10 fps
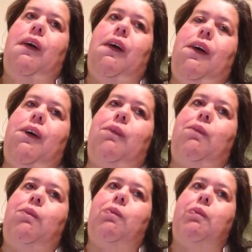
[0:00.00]

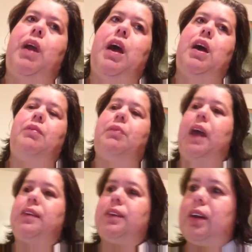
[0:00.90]
Um, and
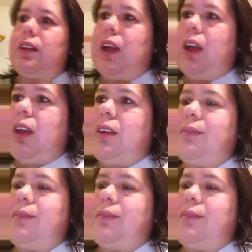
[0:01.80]
basically,